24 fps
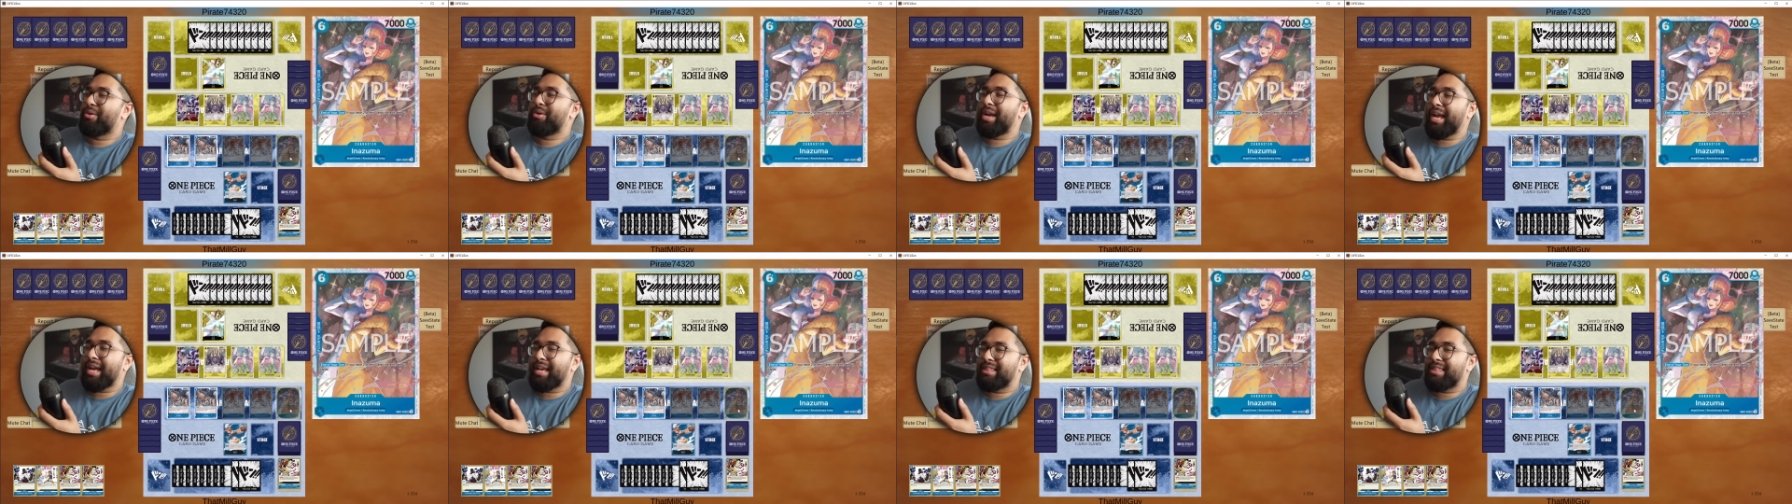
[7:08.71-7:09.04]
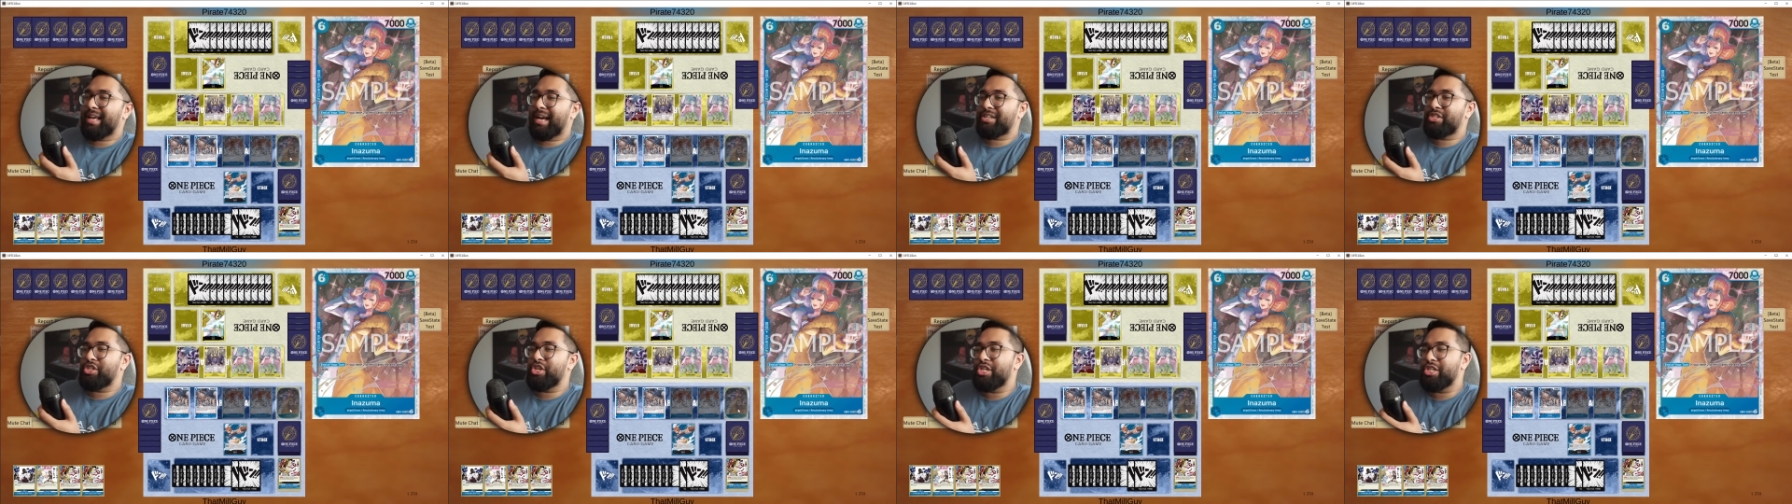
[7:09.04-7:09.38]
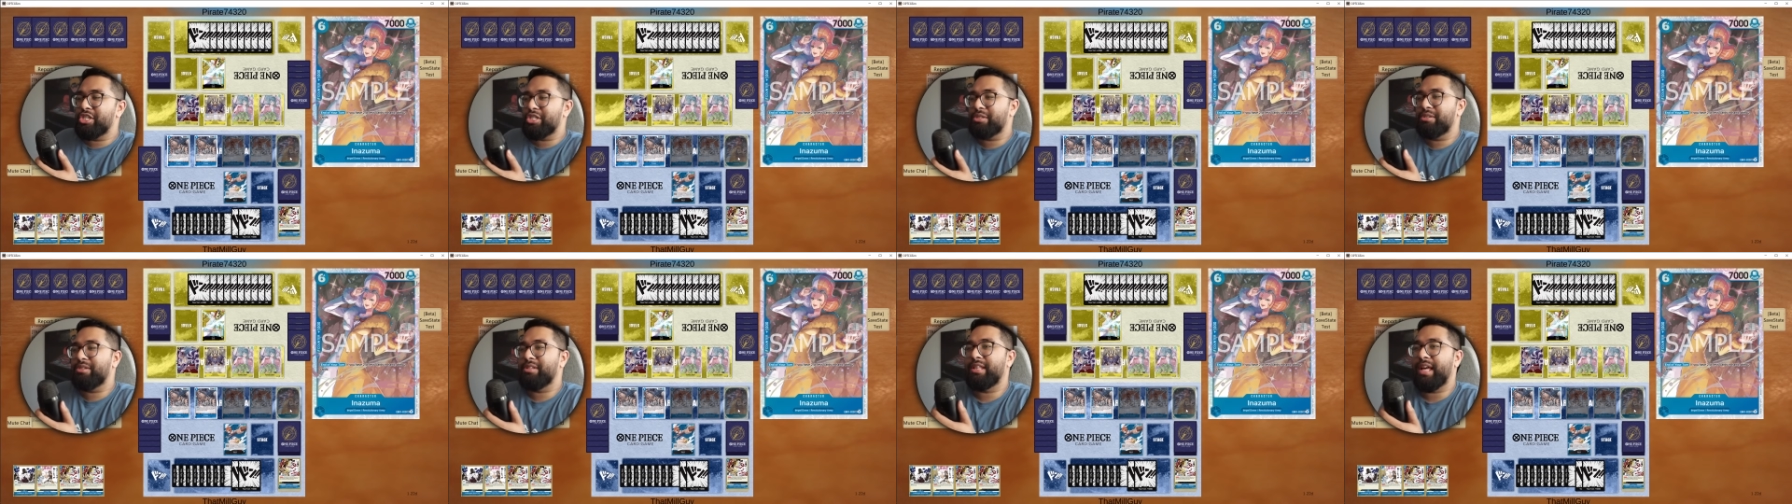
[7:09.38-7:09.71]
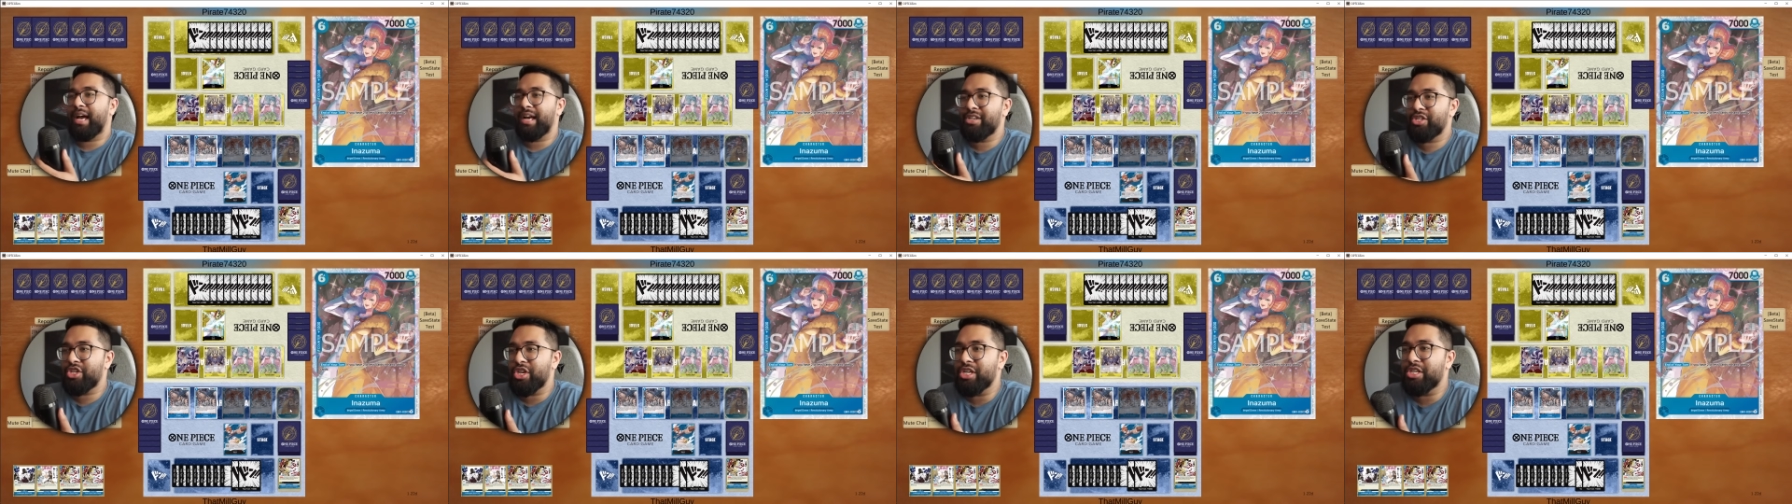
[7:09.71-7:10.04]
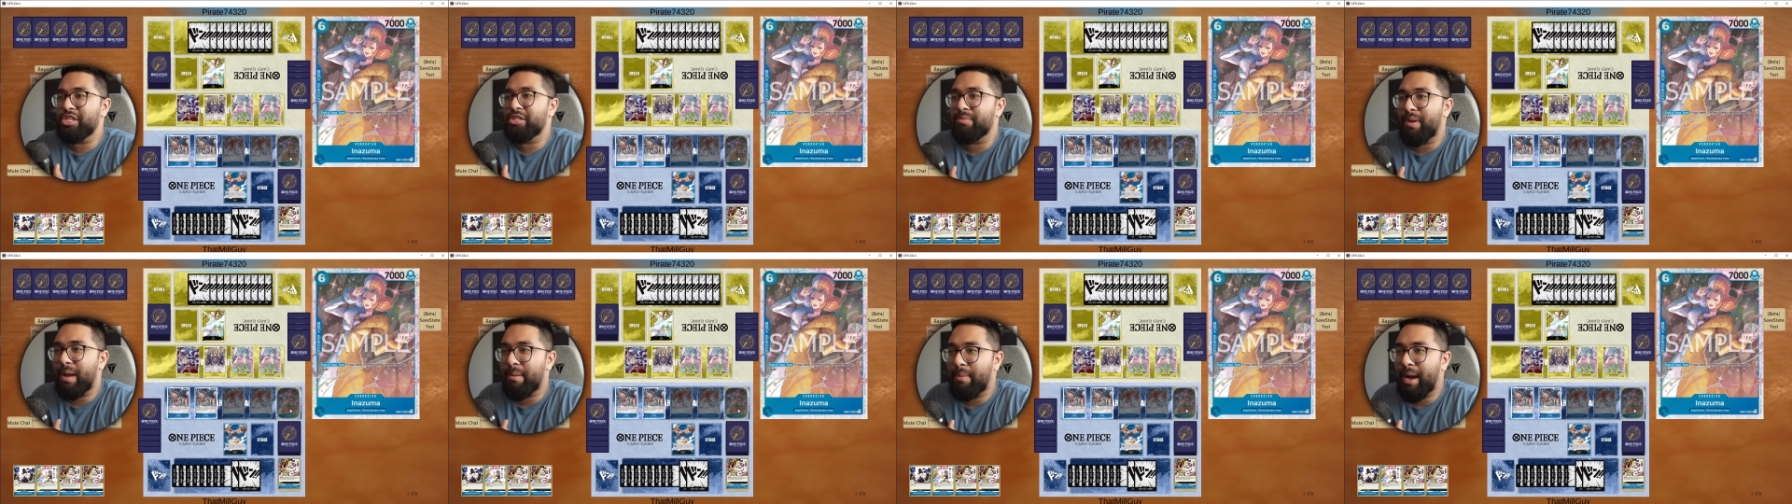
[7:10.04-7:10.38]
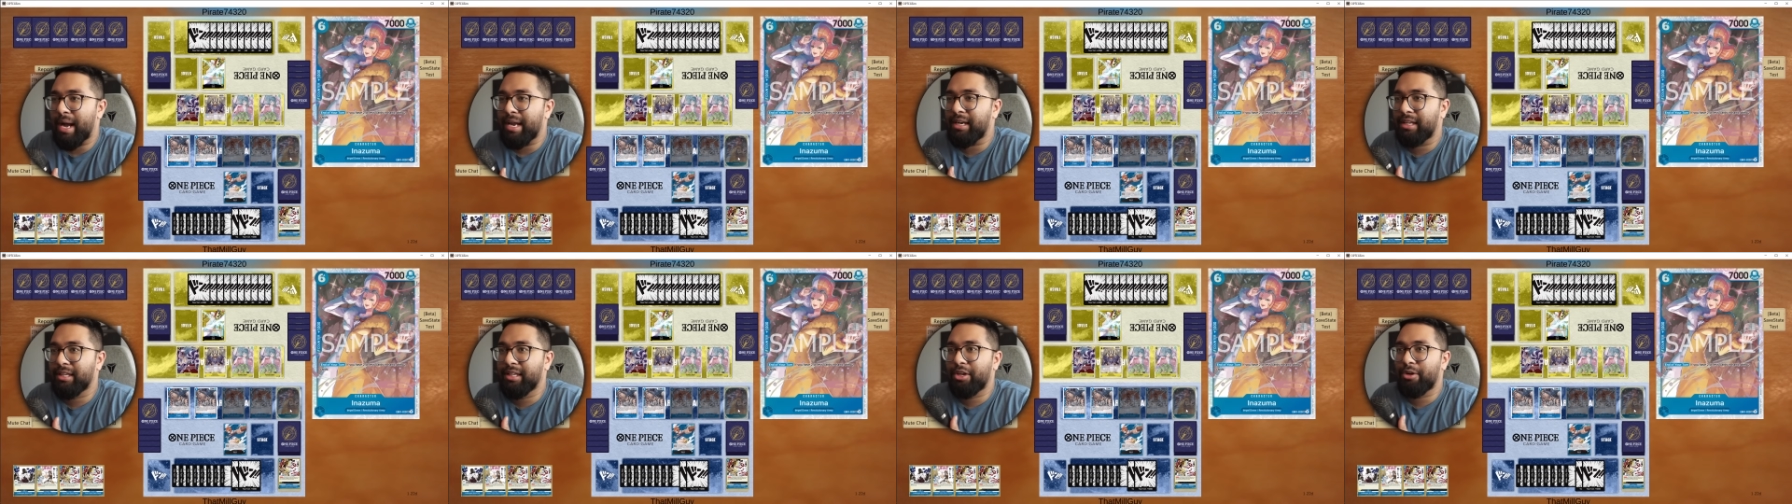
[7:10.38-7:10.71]
Okay, that changes that changes my
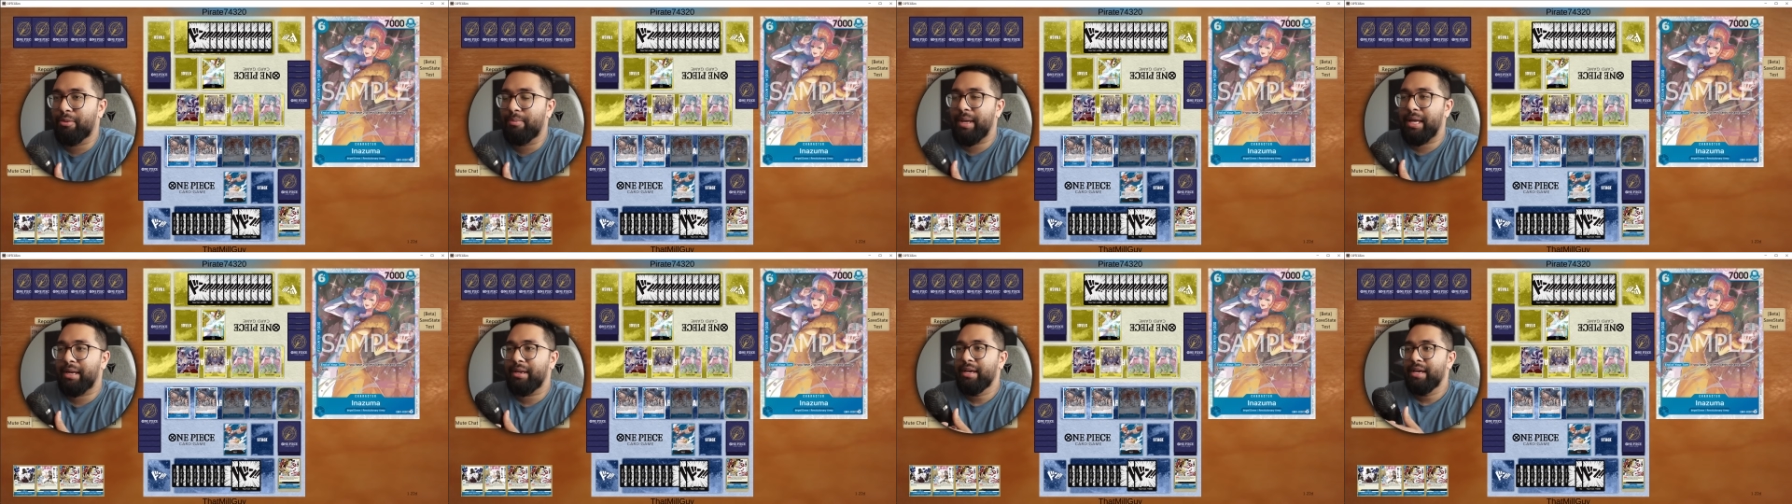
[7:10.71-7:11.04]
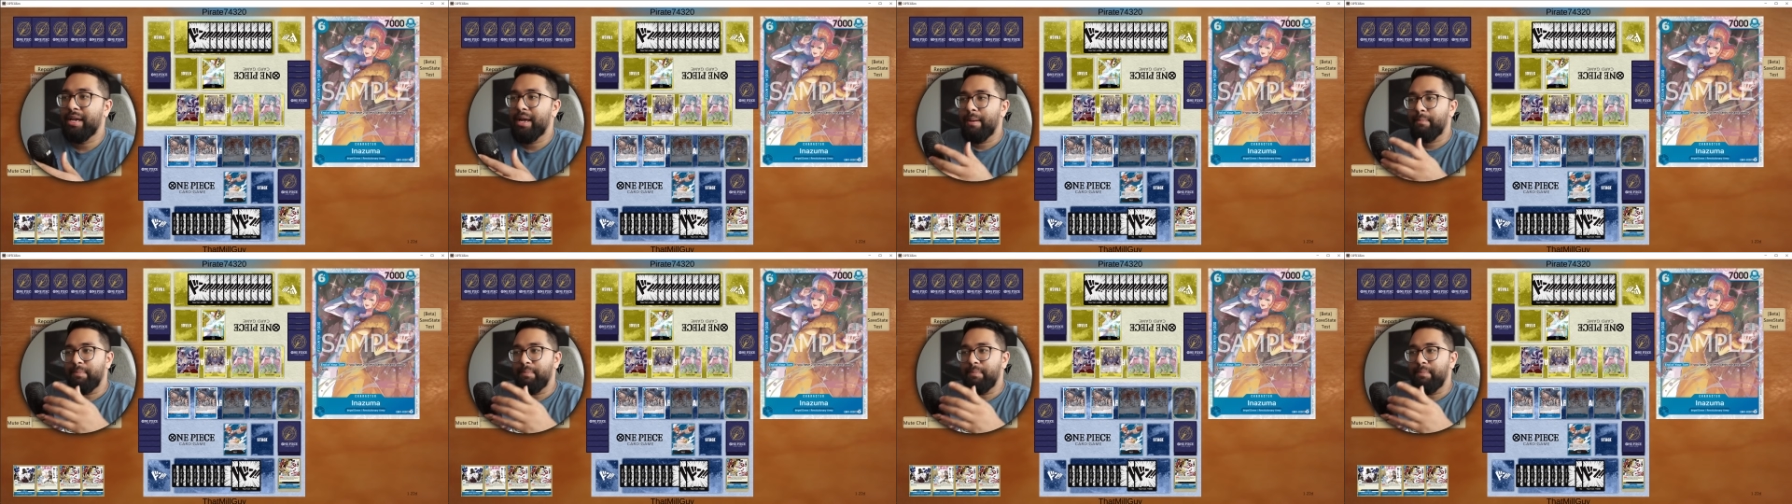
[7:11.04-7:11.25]
mind a little bit